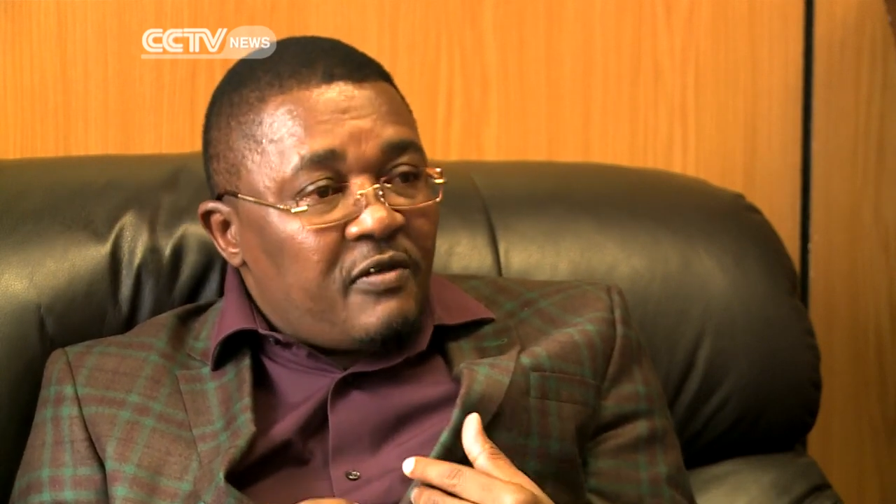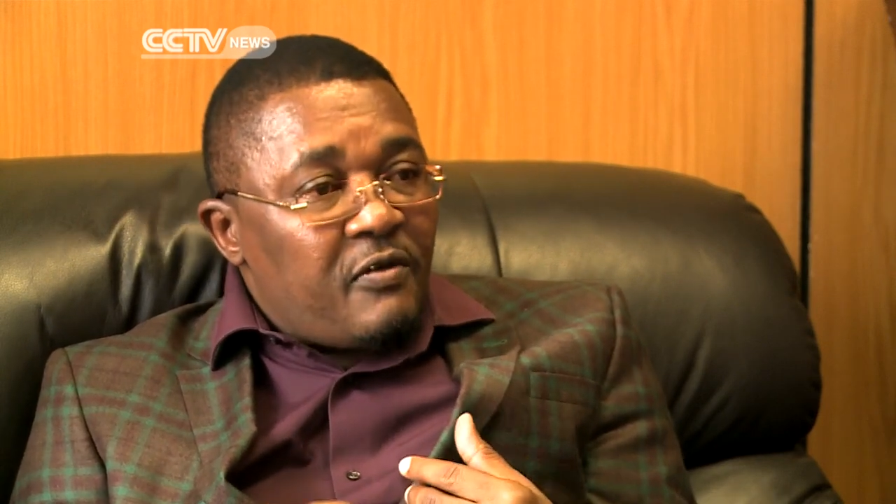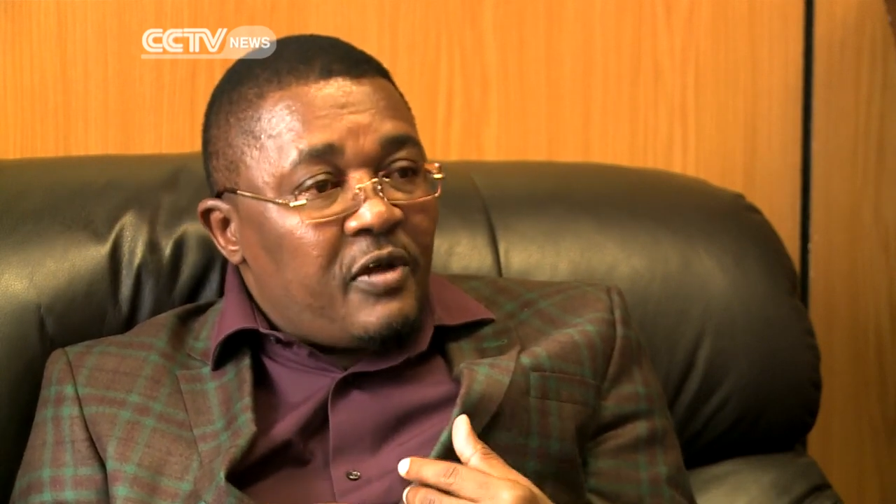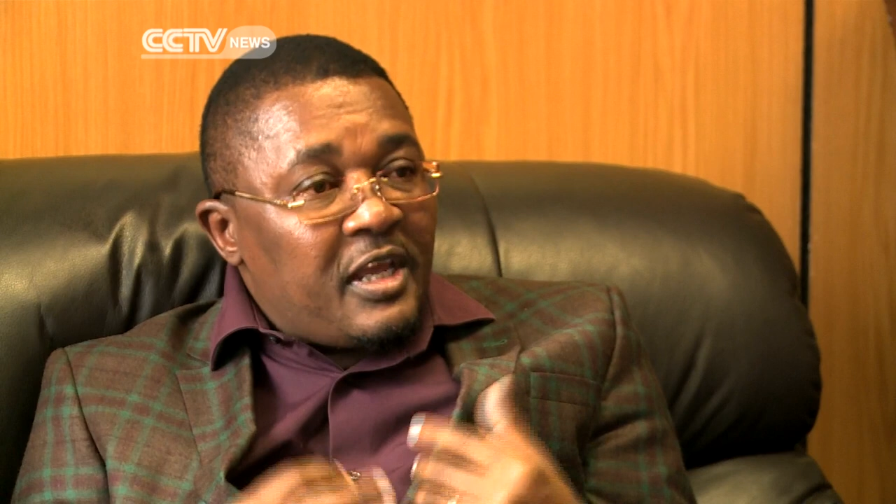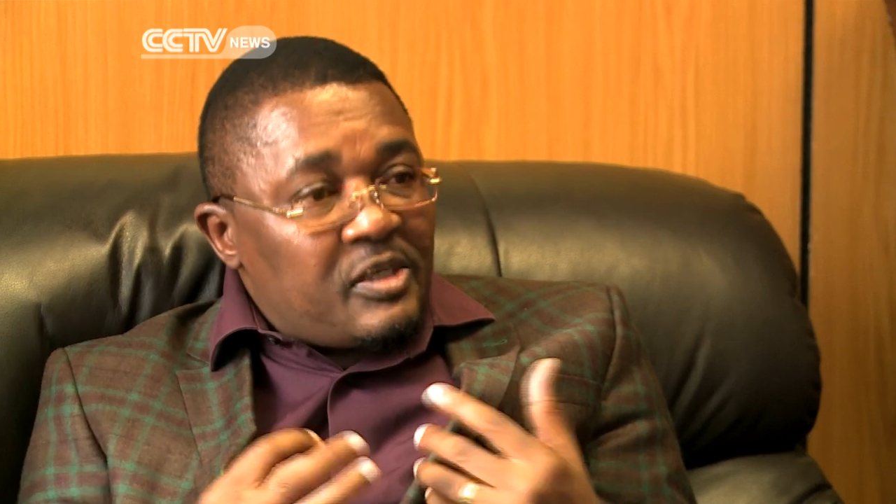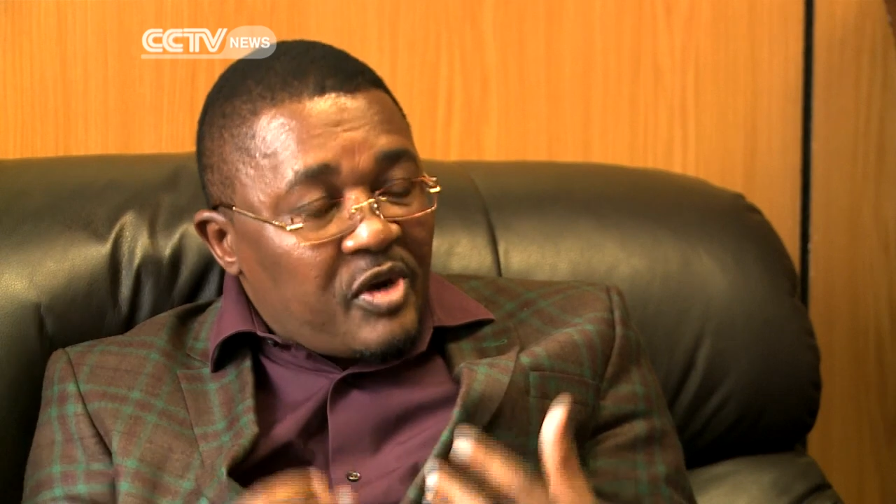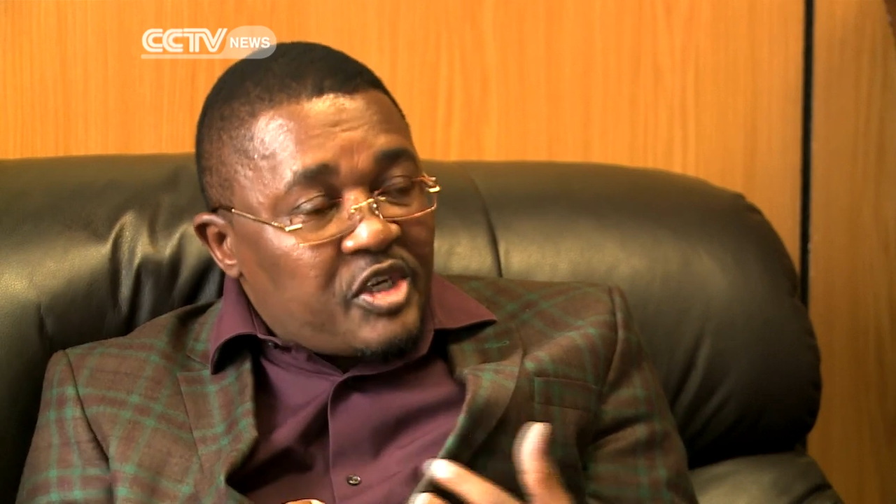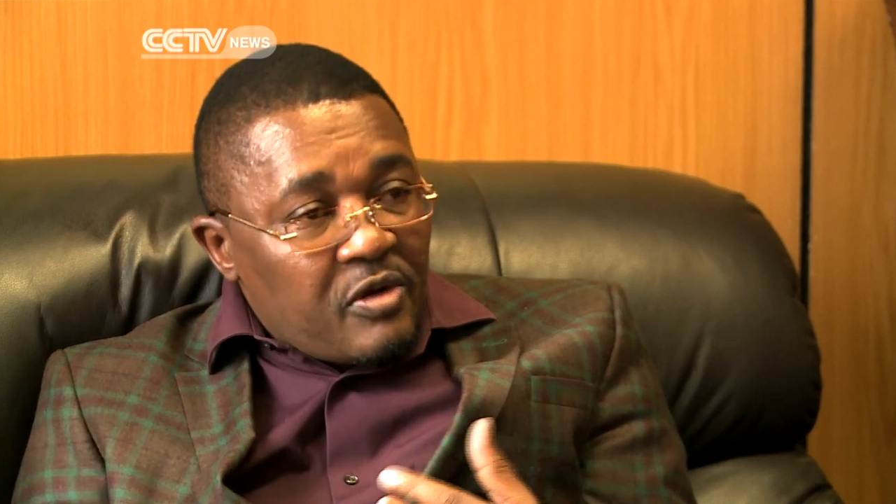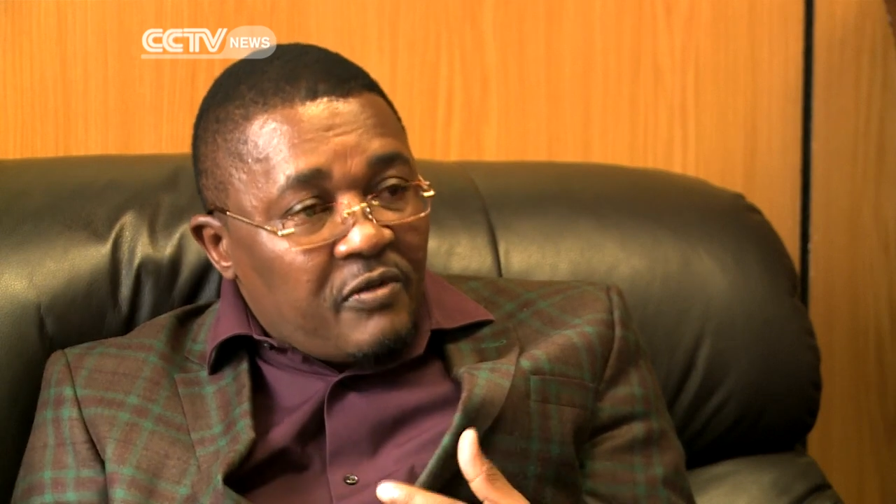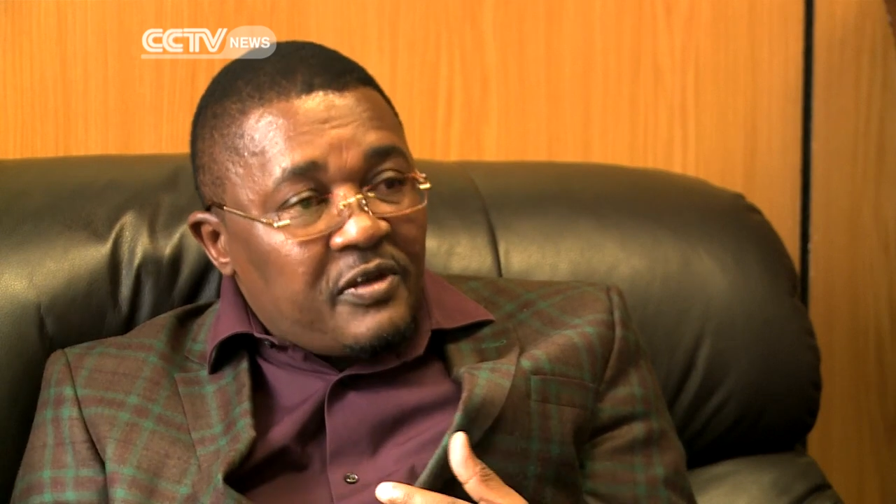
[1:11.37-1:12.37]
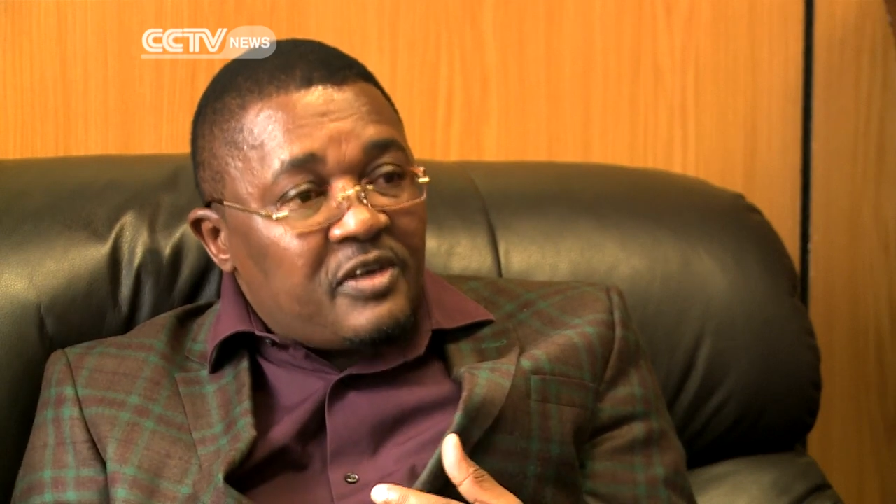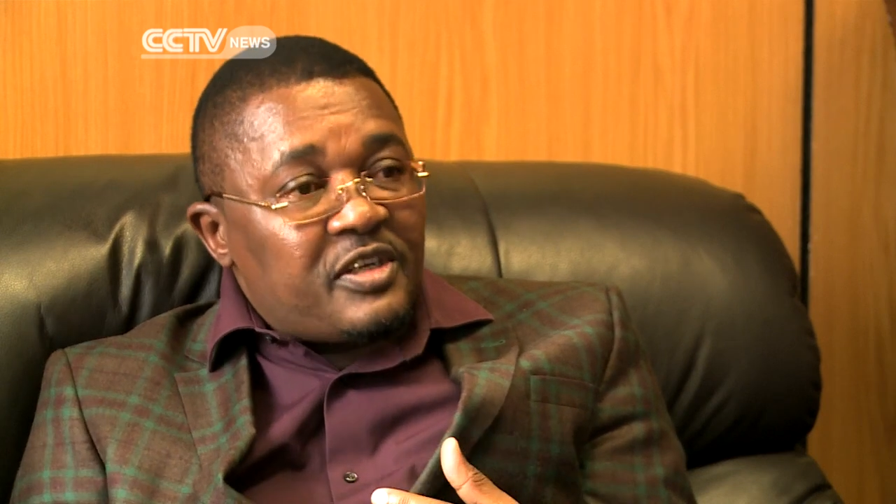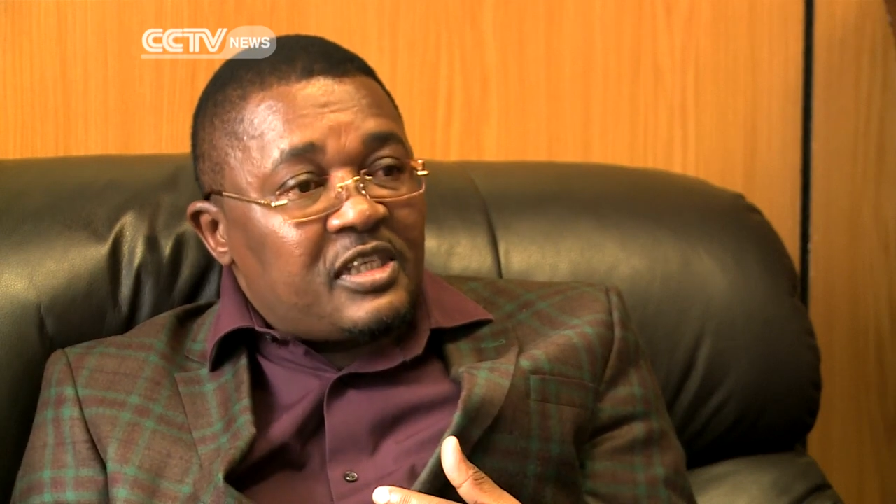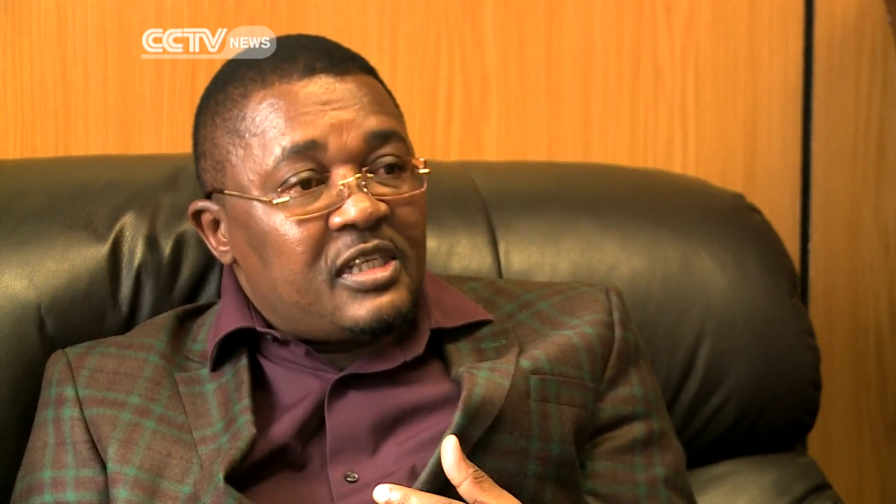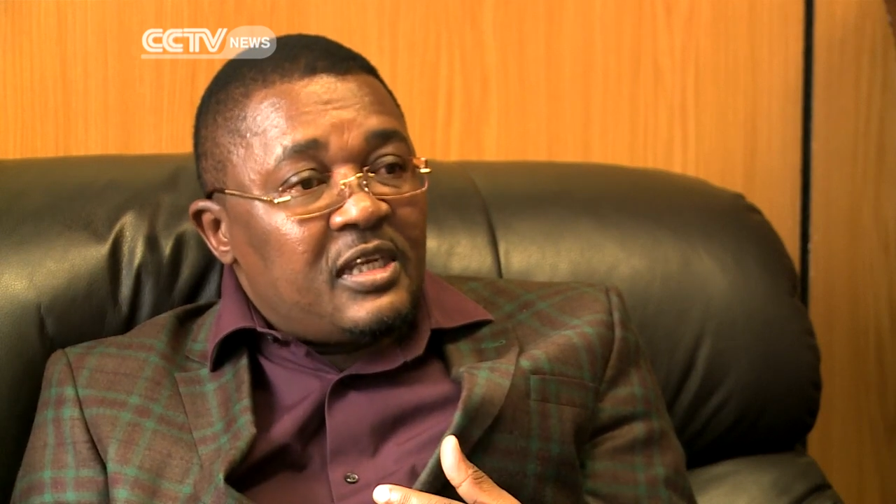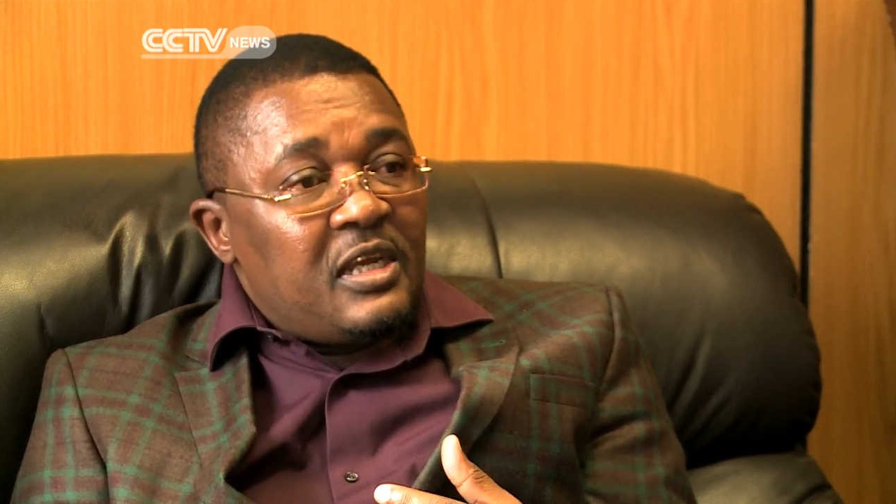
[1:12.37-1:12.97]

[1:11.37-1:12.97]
for an expression of interest.